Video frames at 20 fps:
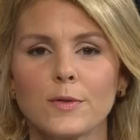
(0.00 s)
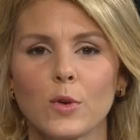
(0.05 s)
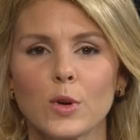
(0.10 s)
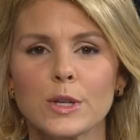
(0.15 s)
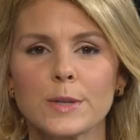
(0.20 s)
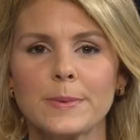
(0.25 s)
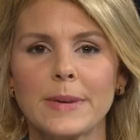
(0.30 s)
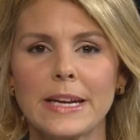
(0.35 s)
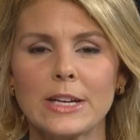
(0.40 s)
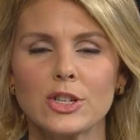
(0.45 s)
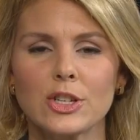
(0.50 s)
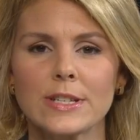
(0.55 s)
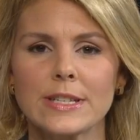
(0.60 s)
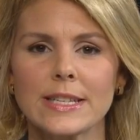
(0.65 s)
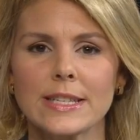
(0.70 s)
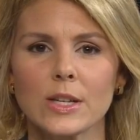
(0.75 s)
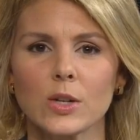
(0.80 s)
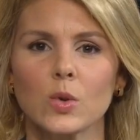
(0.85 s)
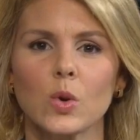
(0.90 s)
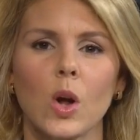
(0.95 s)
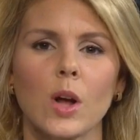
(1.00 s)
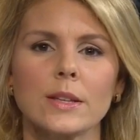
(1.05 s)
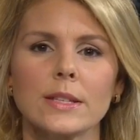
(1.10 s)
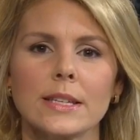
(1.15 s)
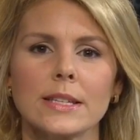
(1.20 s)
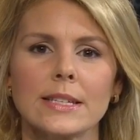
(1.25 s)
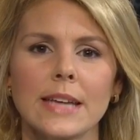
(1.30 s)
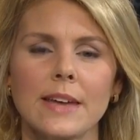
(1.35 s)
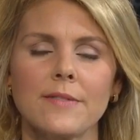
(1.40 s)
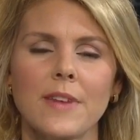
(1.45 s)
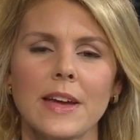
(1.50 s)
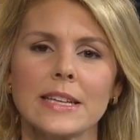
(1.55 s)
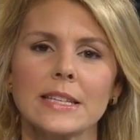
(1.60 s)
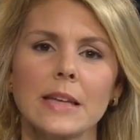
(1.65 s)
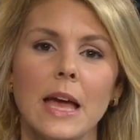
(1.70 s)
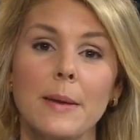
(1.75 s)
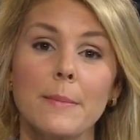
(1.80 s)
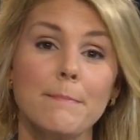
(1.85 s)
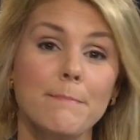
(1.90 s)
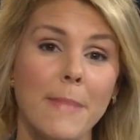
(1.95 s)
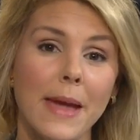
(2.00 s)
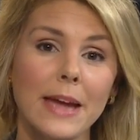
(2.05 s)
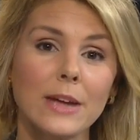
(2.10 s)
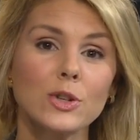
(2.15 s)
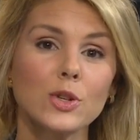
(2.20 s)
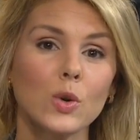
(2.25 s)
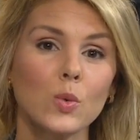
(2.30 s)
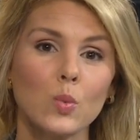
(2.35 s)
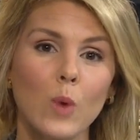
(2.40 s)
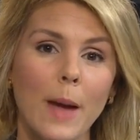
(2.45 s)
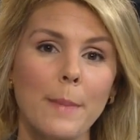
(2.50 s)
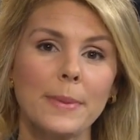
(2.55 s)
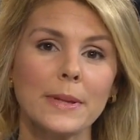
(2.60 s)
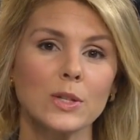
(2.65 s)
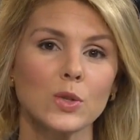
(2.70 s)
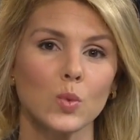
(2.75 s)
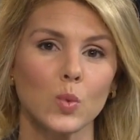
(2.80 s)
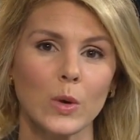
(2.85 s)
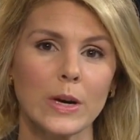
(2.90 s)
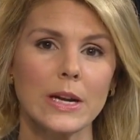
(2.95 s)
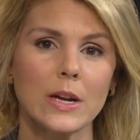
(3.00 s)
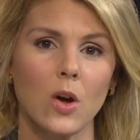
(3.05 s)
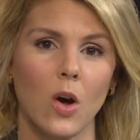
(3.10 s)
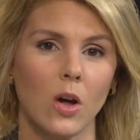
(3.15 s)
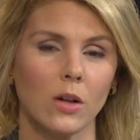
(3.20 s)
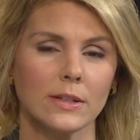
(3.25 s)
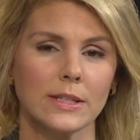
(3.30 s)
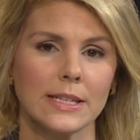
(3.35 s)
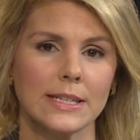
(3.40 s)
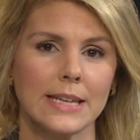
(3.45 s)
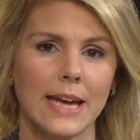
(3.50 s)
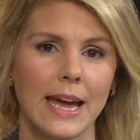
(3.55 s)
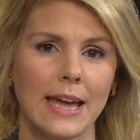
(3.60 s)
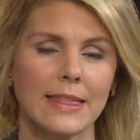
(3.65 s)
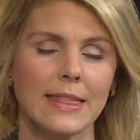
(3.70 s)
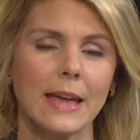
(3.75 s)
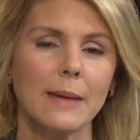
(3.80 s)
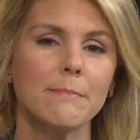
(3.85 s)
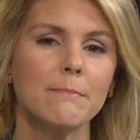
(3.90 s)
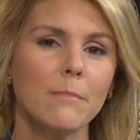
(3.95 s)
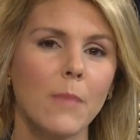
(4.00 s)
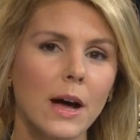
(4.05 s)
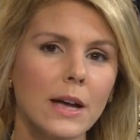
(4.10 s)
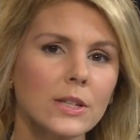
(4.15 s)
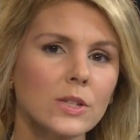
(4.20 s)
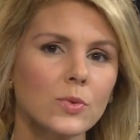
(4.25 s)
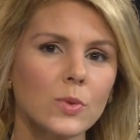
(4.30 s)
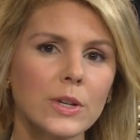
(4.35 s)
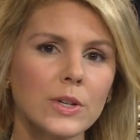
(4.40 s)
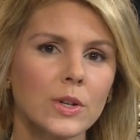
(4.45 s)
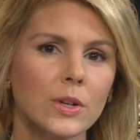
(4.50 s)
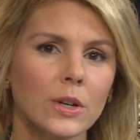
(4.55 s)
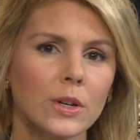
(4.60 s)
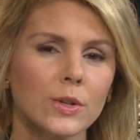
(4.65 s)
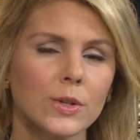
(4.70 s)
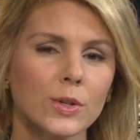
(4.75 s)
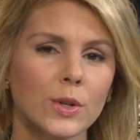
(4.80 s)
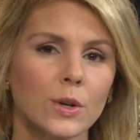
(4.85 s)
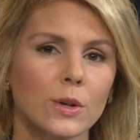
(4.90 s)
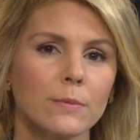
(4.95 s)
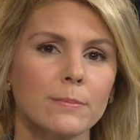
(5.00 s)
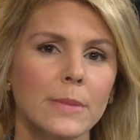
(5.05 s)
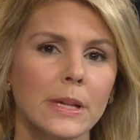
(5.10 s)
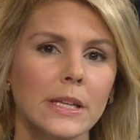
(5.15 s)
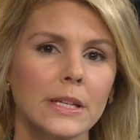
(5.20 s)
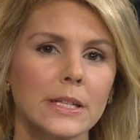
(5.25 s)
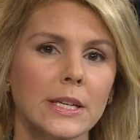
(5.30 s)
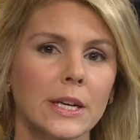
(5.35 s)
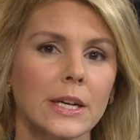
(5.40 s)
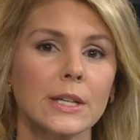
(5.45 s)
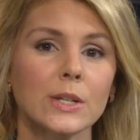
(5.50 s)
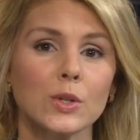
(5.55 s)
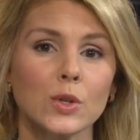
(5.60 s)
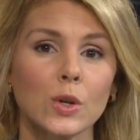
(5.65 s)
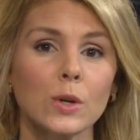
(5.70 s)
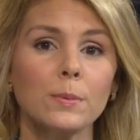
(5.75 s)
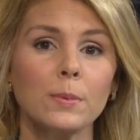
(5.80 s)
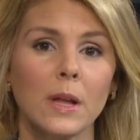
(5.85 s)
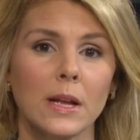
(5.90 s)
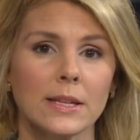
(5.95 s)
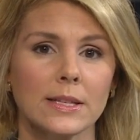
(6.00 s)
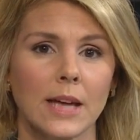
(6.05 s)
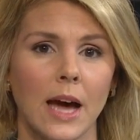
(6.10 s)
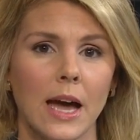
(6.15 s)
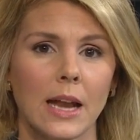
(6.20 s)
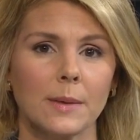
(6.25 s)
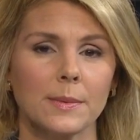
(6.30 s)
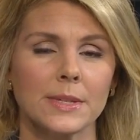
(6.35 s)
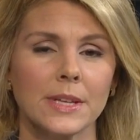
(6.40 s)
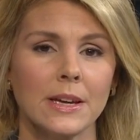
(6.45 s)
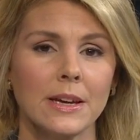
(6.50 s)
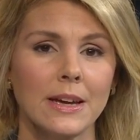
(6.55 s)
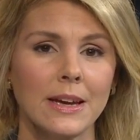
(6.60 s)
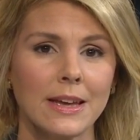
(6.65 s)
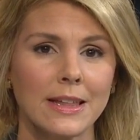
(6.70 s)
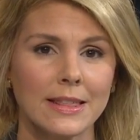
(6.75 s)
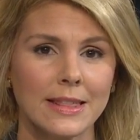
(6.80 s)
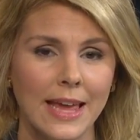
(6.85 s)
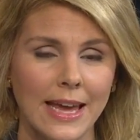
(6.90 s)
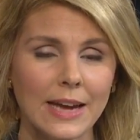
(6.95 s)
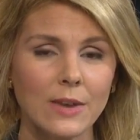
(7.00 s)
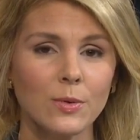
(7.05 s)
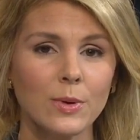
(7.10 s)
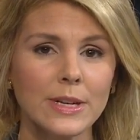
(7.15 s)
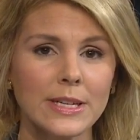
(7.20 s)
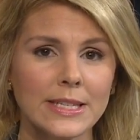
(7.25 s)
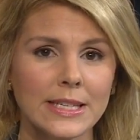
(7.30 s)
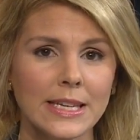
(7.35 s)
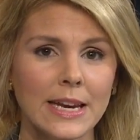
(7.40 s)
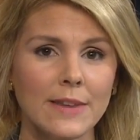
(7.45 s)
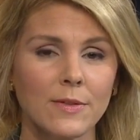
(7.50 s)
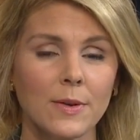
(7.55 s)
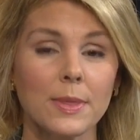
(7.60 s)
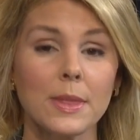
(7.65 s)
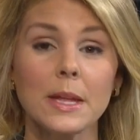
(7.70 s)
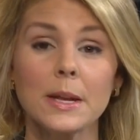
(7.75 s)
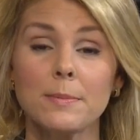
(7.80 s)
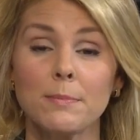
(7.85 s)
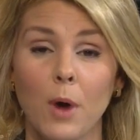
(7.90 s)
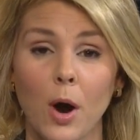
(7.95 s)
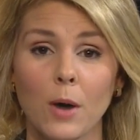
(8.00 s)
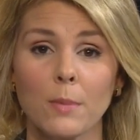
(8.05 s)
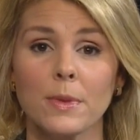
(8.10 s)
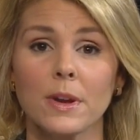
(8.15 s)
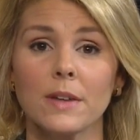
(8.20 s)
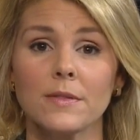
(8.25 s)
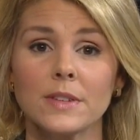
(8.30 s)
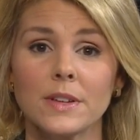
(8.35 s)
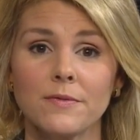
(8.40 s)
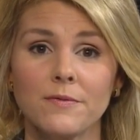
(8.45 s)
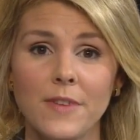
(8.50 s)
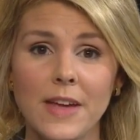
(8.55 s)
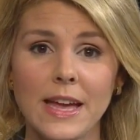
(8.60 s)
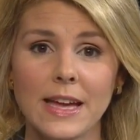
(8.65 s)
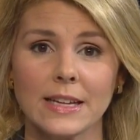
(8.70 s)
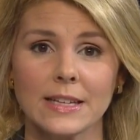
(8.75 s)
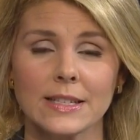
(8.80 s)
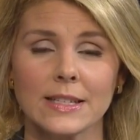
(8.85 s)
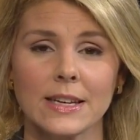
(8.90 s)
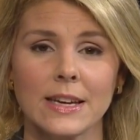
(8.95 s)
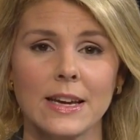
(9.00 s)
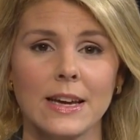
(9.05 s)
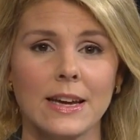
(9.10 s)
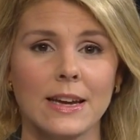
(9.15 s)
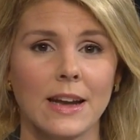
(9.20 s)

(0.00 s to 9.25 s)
Enforcement agencies across the state face a major weapons recall today. They must return certain military surplus items they receive from the Department of Defense.